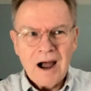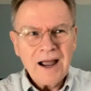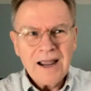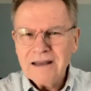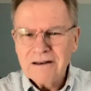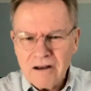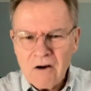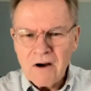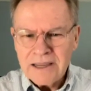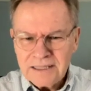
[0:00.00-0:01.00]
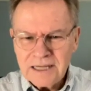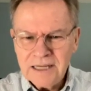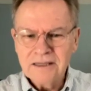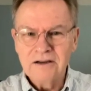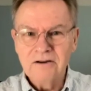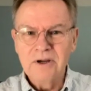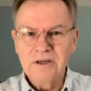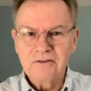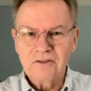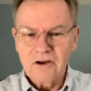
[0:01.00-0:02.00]
I had no idea the
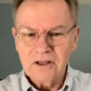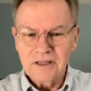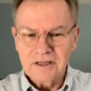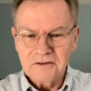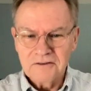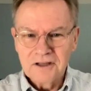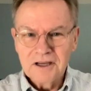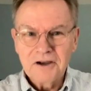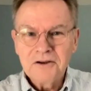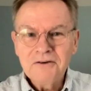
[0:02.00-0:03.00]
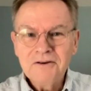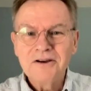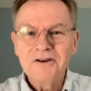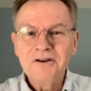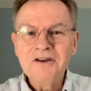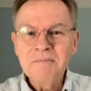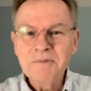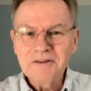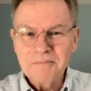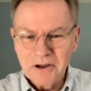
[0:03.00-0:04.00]
Greeks thought this. Could you give me
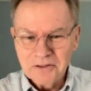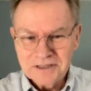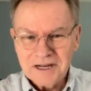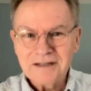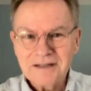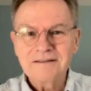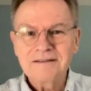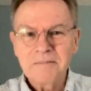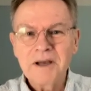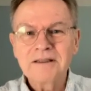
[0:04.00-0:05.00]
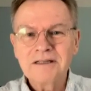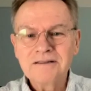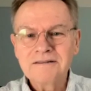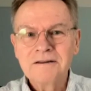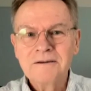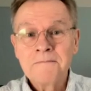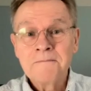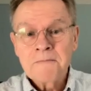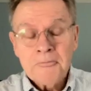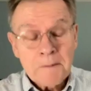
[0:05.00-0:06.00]
some other texts about this?
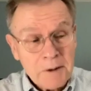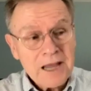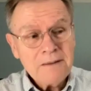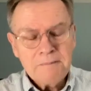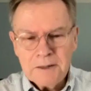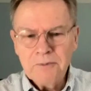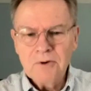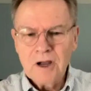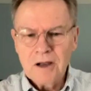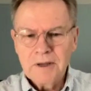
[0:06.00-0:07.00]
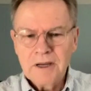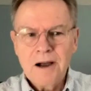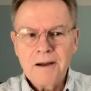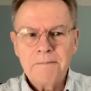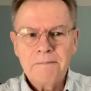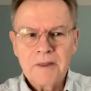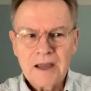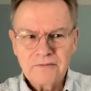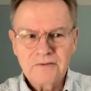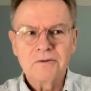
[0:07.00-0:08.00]
But I had people coming up
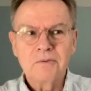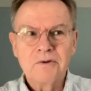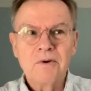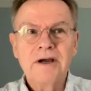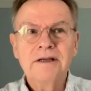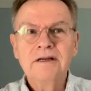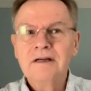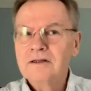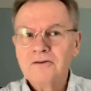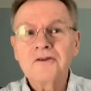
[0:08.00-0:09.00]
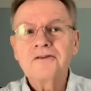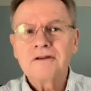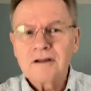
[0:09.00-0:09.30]
after we read just